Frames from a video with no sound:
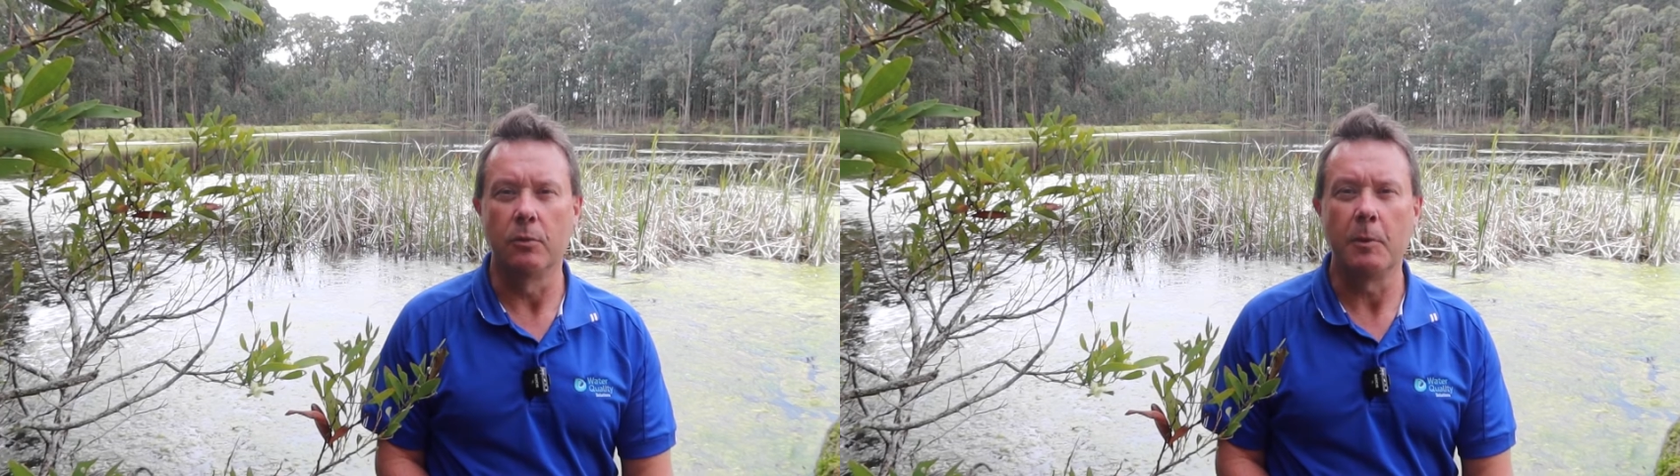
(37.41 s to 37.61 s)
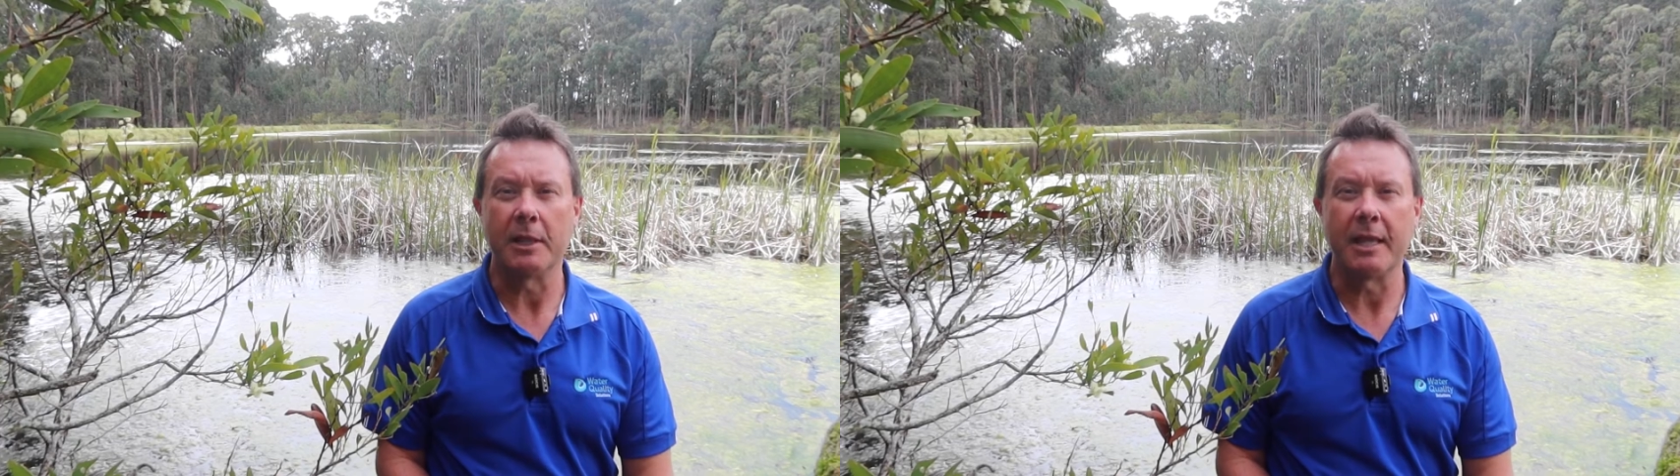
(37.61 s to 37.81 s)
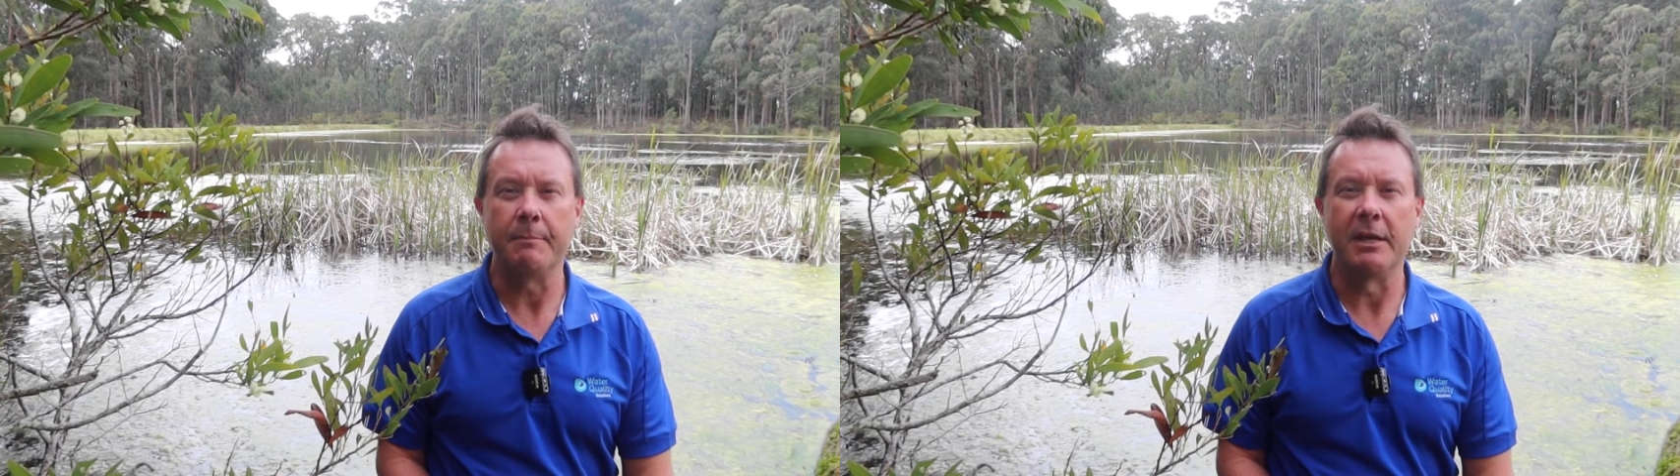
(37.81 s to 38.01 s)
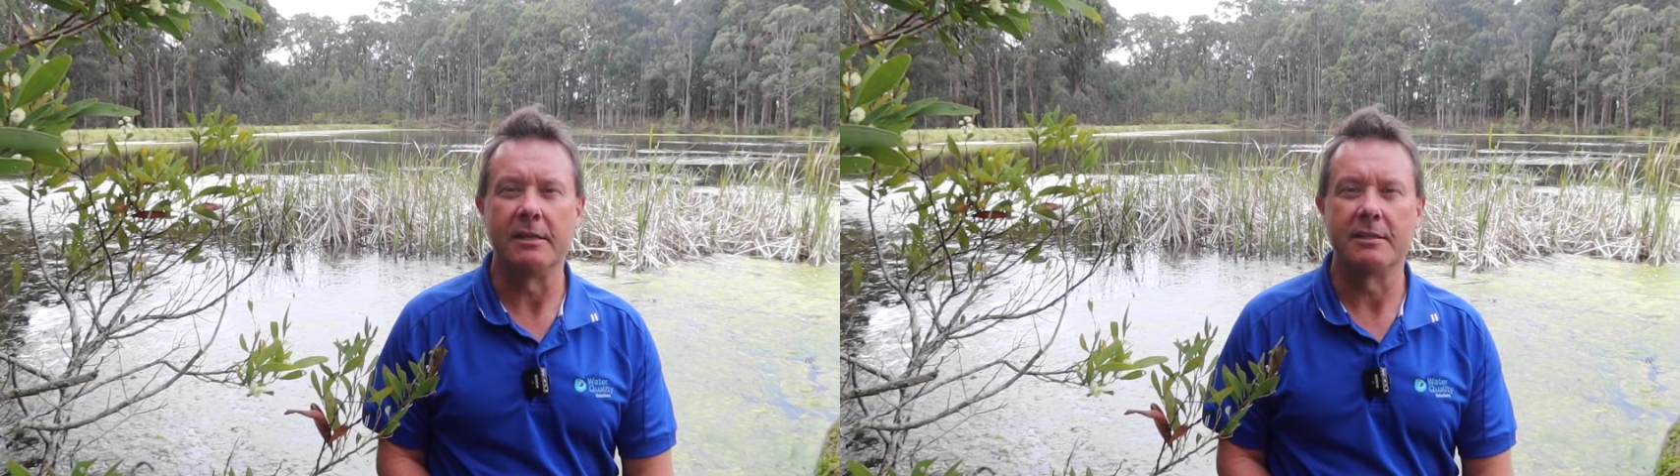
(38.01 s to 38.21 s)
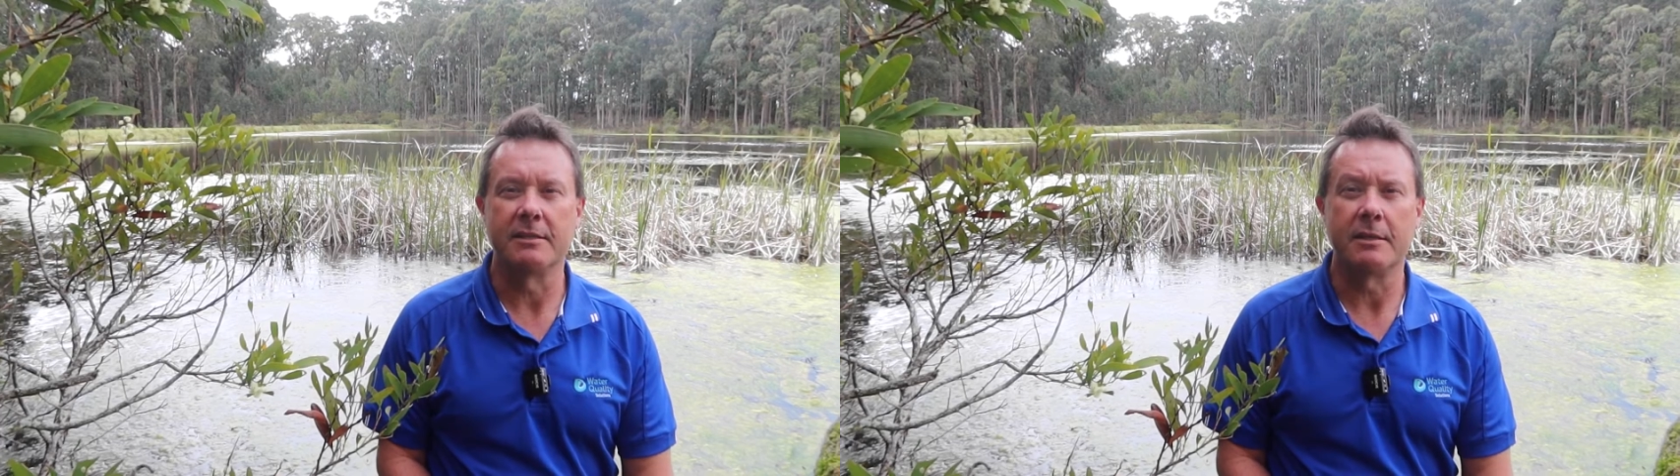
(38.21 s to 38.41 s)
what that
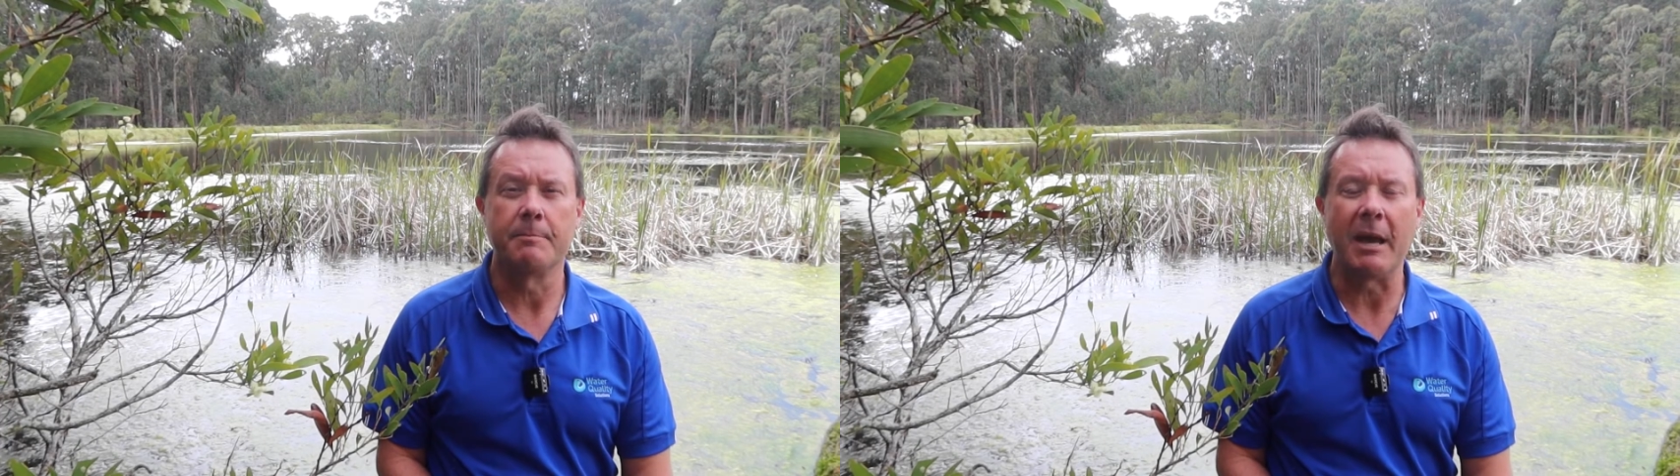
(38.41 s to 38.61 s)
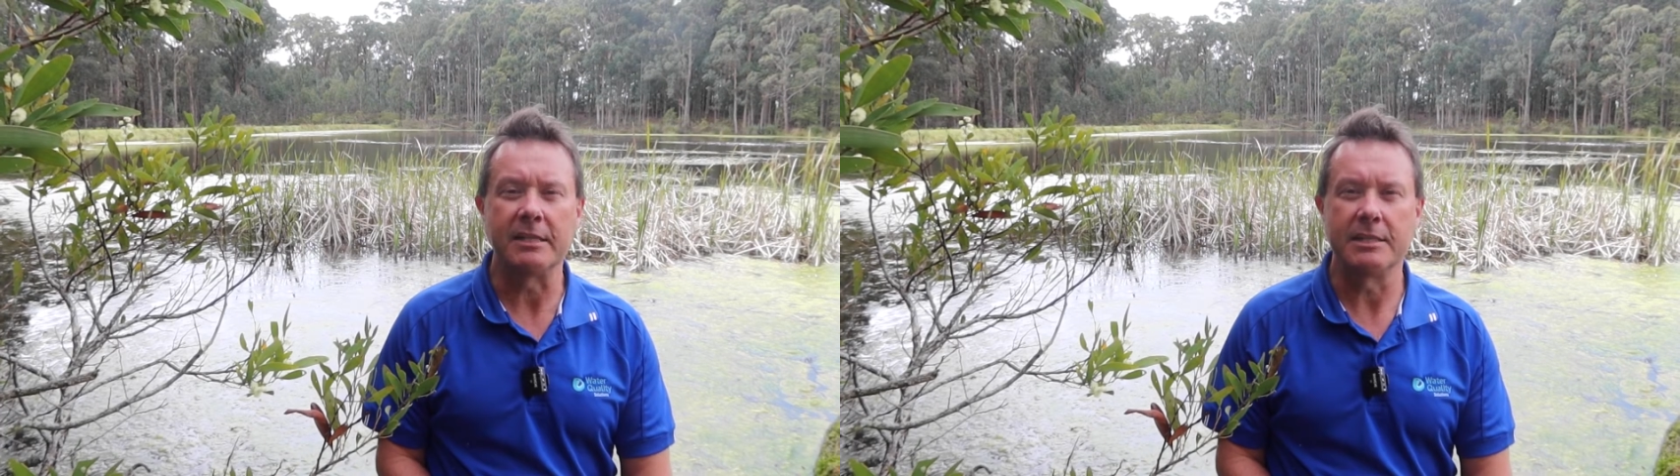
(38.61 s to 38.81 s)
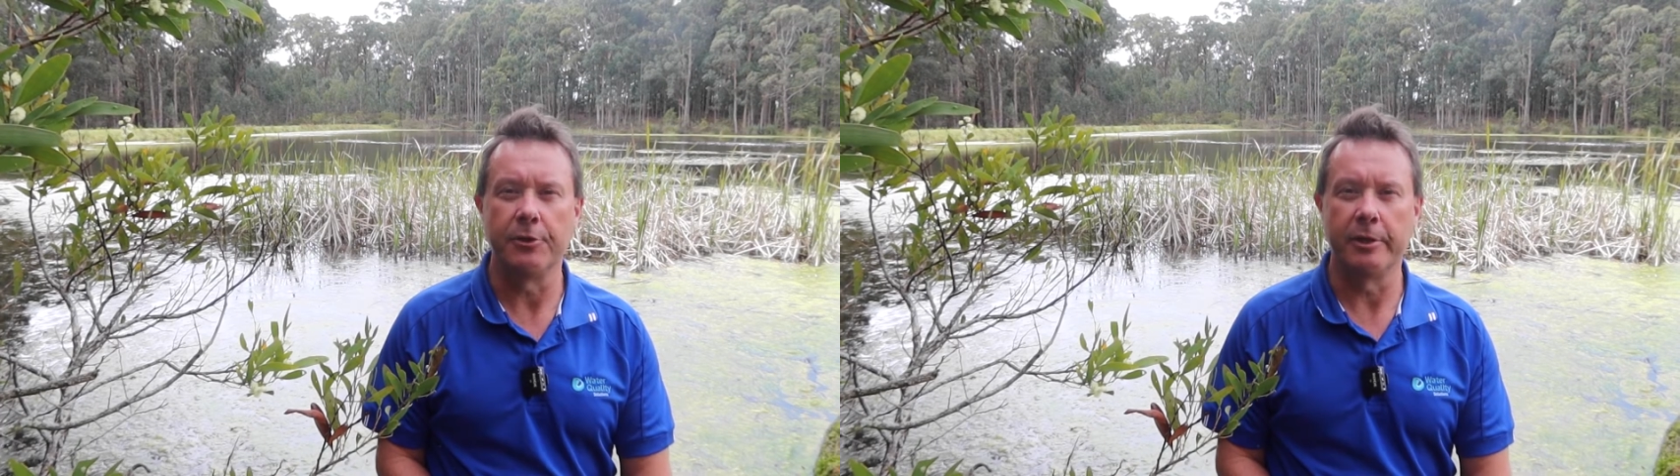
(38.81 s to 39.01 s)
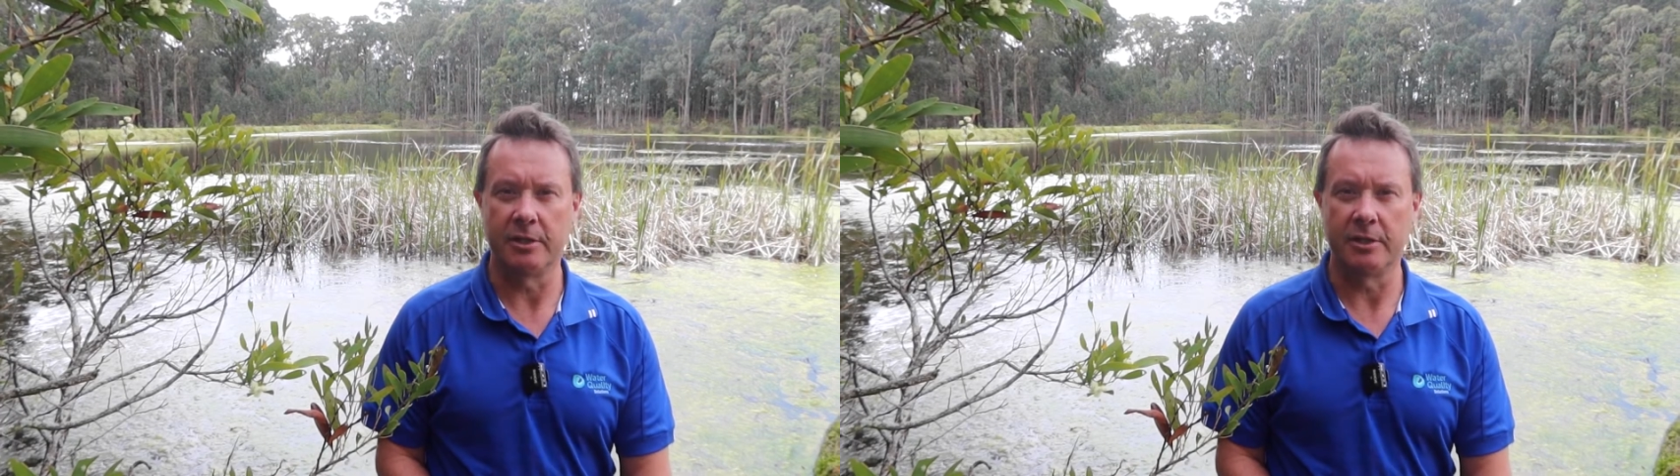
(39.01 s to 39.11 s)
means is that the bacteria